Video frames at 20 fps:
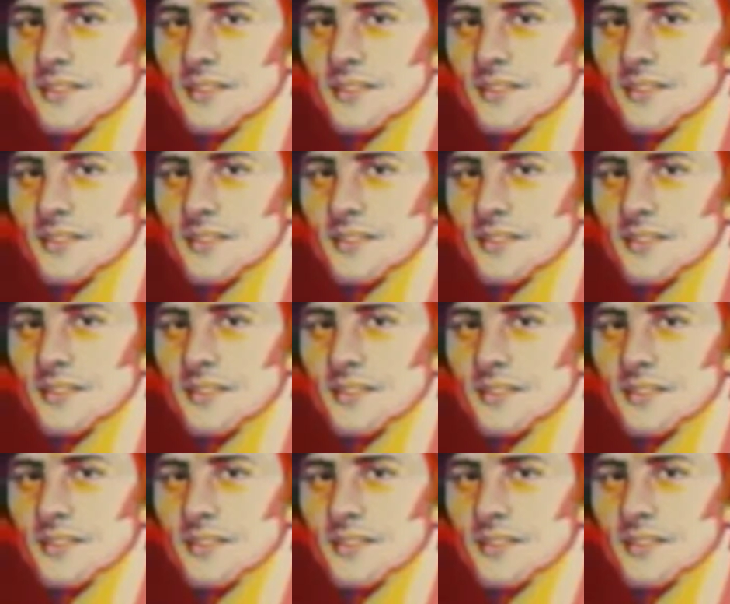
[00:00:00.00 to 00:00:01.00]

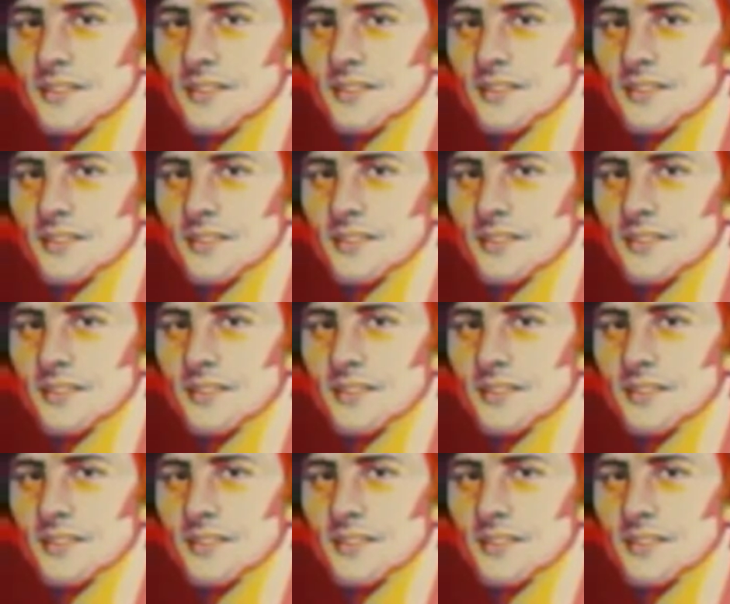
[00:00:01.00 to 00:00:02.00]

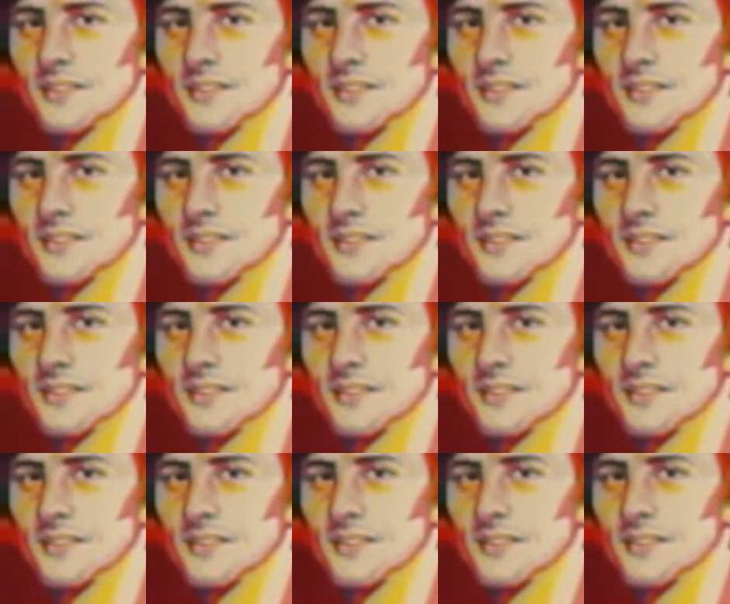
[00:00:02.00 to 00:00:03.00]

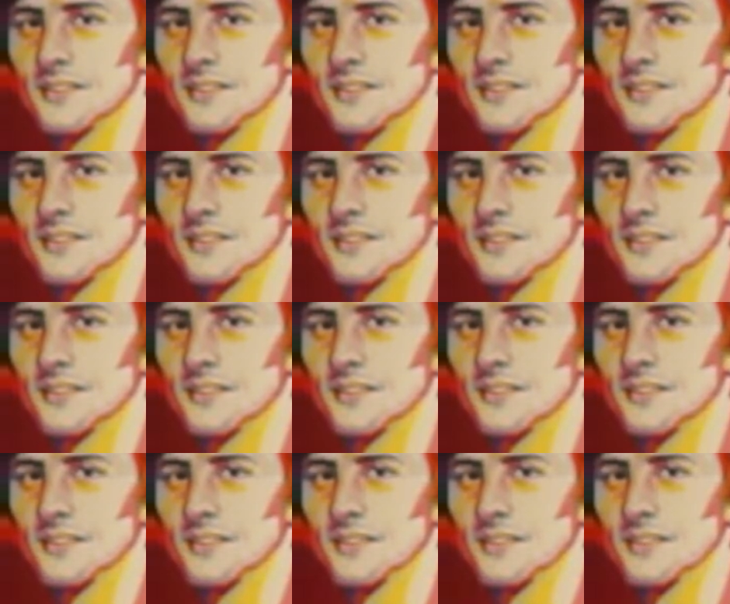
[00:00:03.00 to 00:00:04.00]

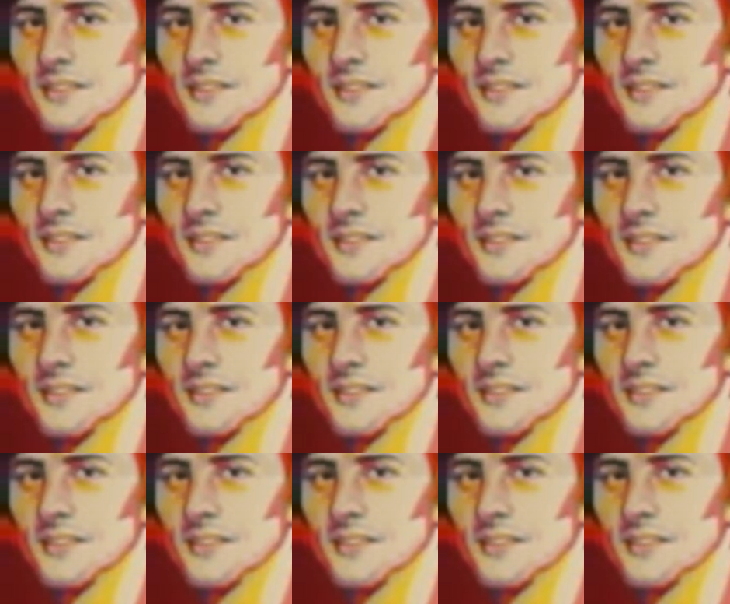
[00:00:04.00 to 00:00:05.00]

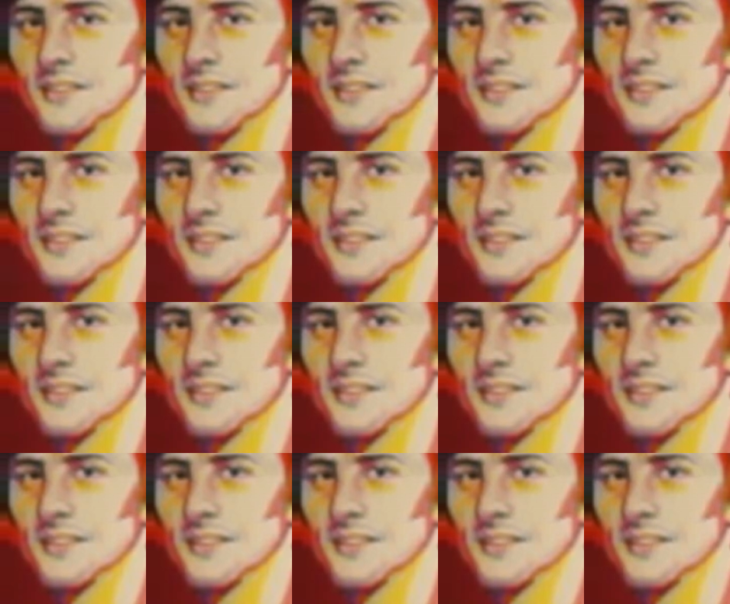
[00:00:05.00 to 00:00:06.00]

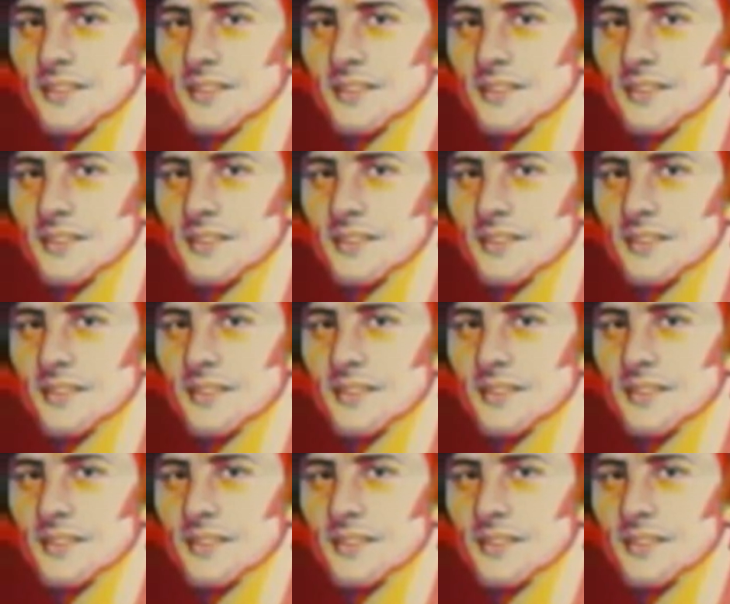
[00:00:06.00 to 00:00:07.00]

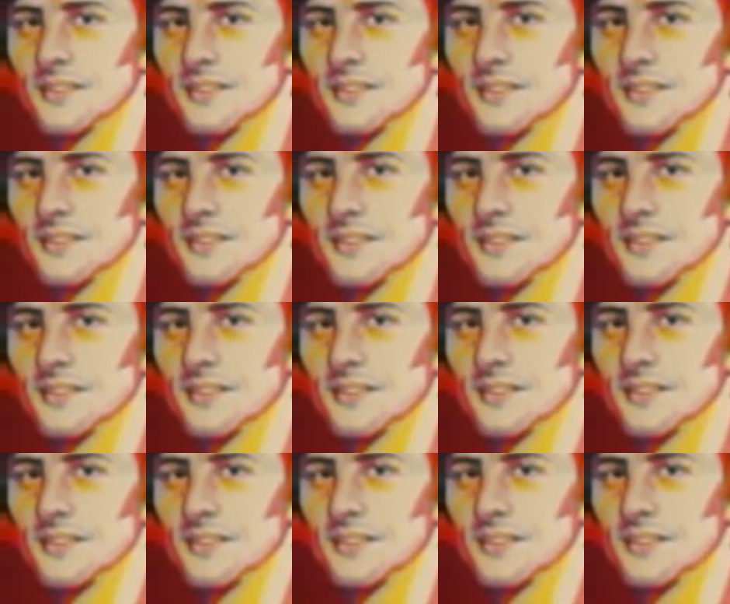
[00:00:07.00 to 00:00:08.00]
No words are spoken by the person on screen.